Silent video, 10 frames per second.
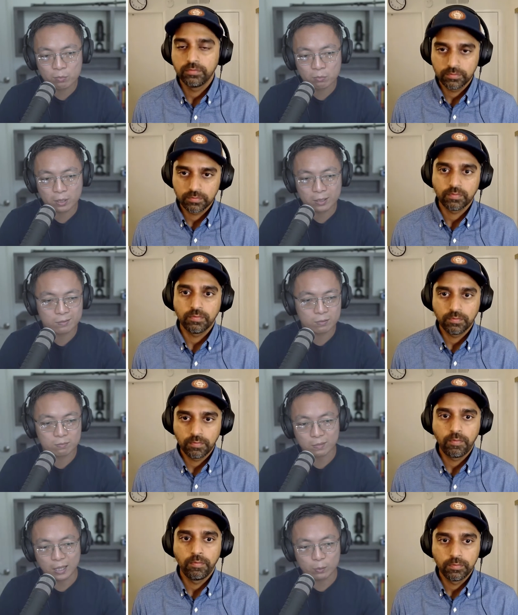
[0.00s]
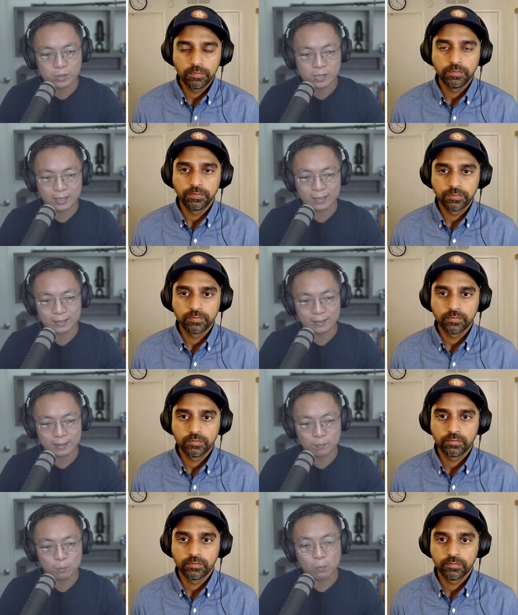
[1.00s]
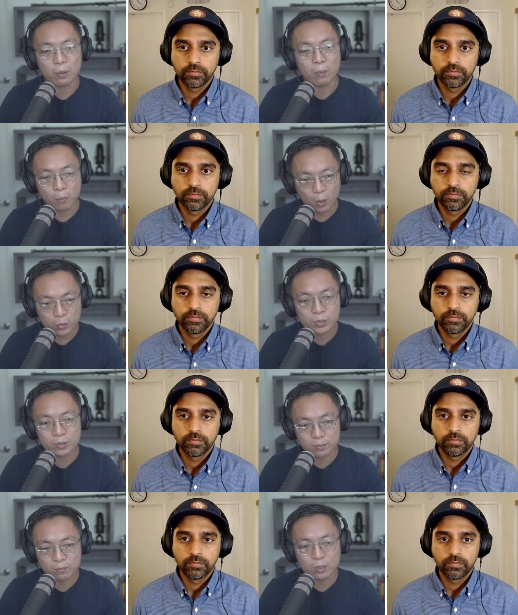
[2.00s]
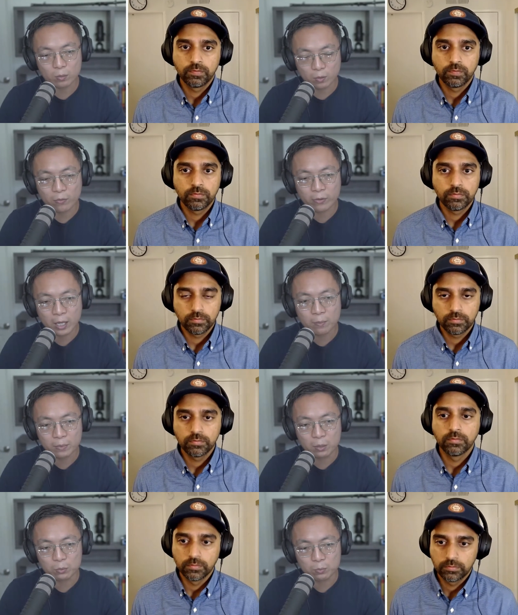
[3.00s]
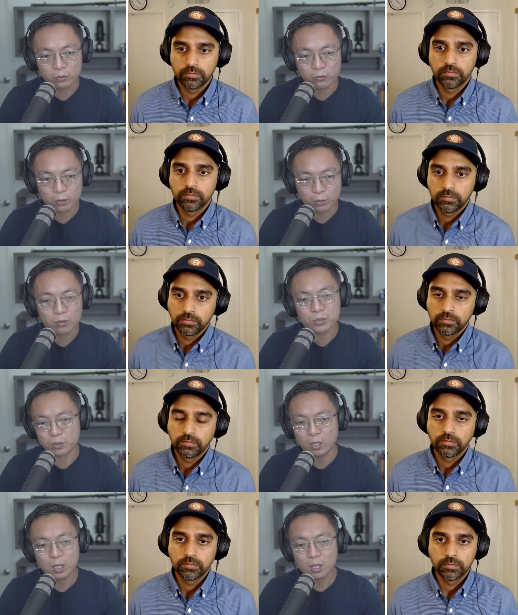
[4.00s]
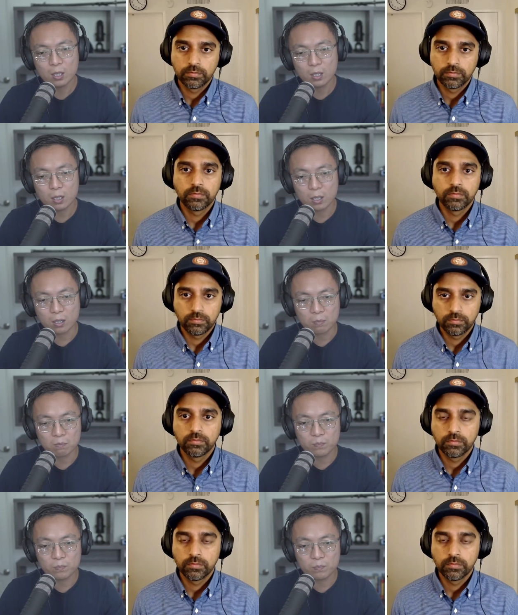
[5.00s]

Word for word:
Speaker 1: but I would say in the the most of them they would prefer also uh,